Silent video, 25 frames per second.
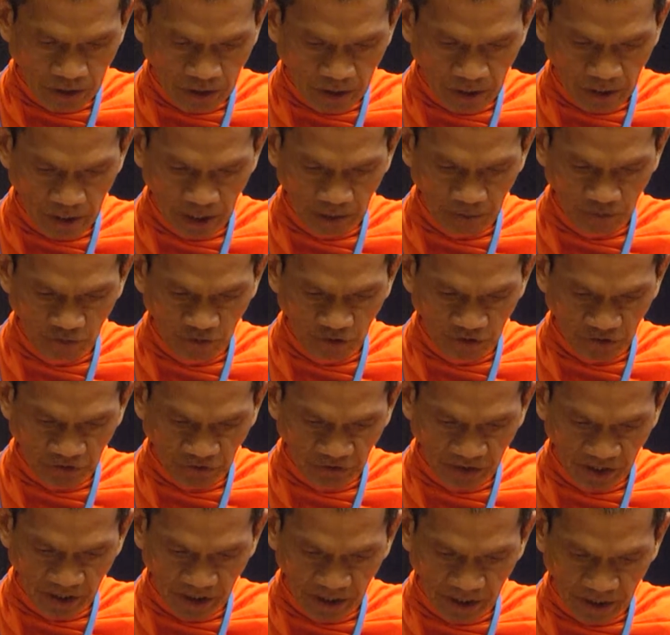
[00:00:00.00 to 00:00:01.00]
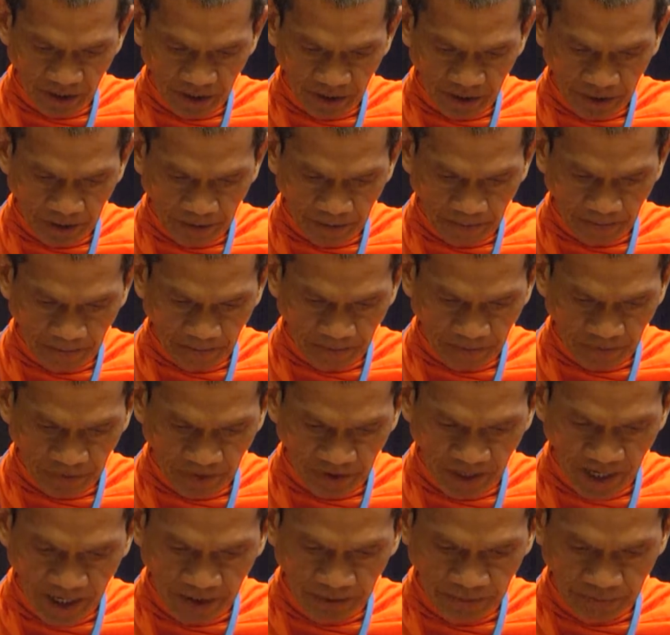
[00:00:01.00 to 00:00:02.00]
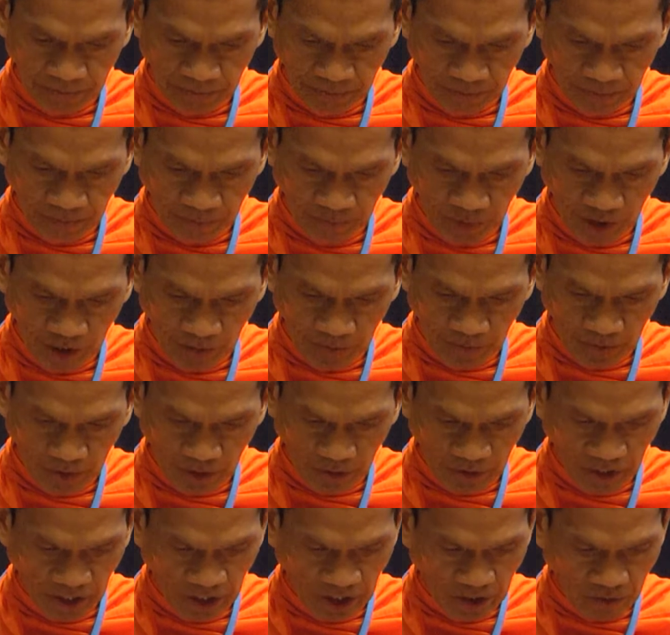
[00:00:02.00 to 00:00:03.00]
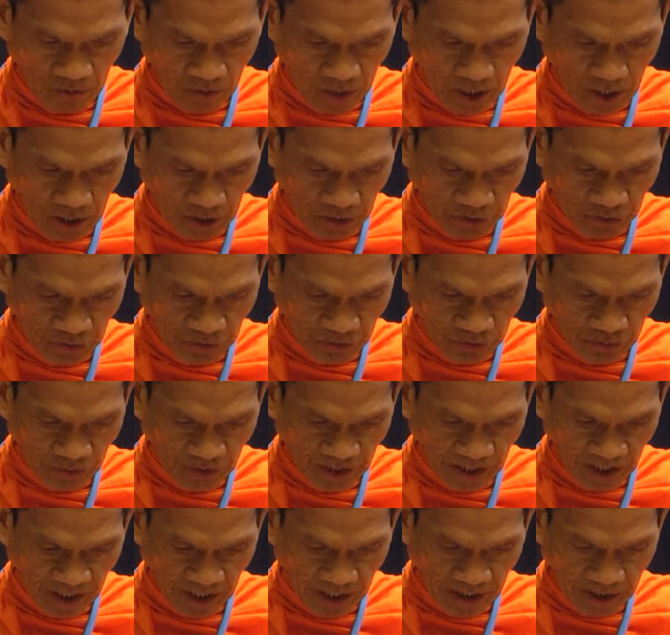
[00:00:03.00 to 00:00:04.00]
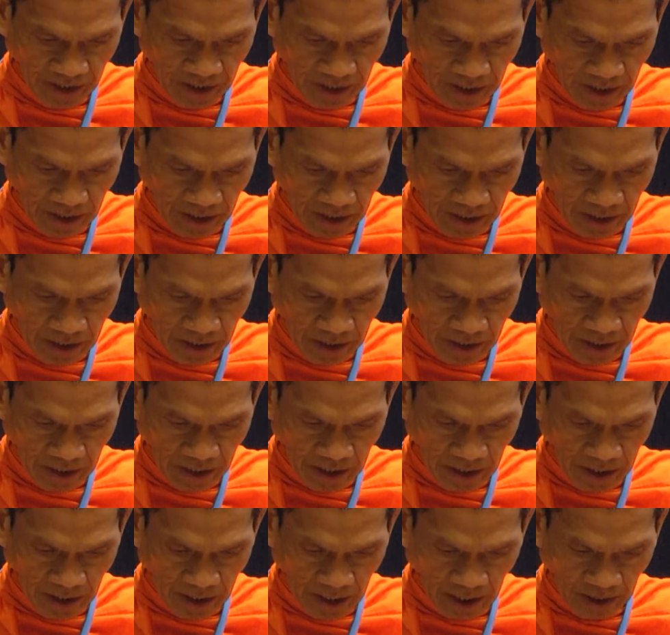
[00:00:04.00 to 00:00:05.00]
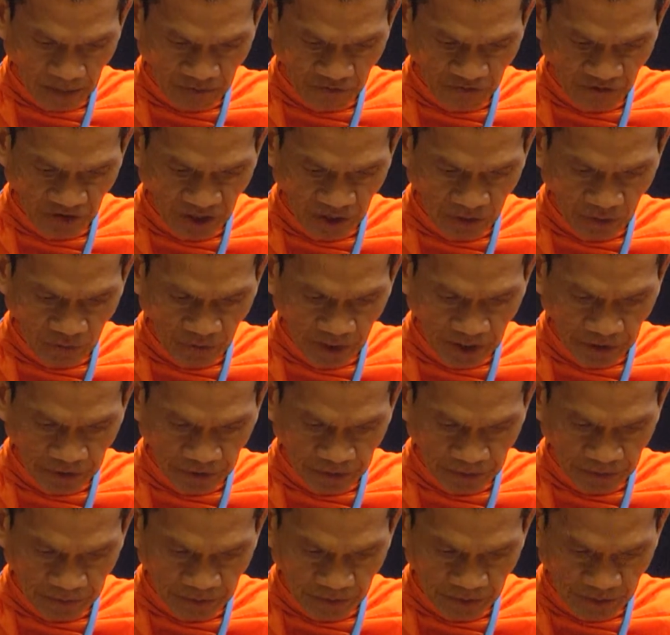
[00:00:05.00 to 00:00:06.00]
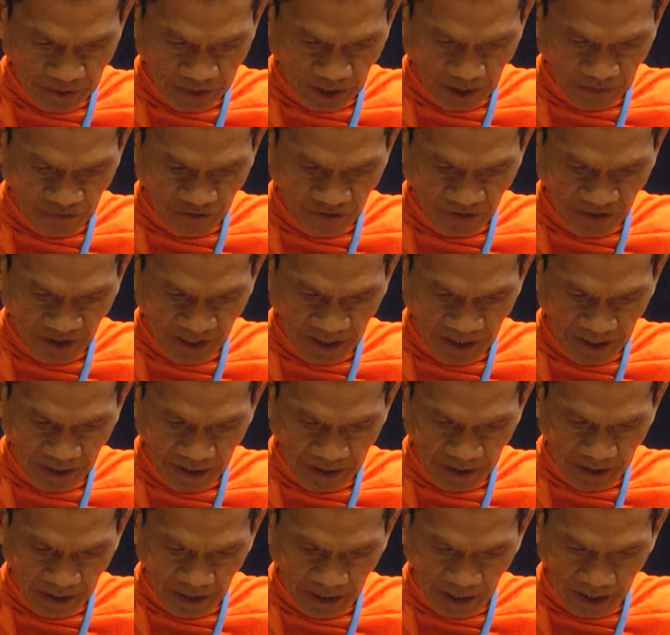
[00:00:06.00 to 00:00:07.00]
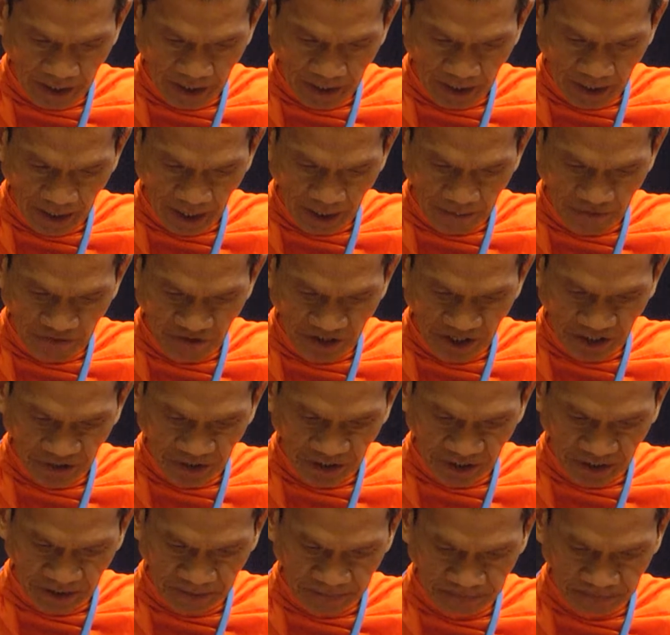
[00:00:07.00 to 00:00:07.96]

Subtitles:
If we say that people in the world today are filled with suffering and affliction,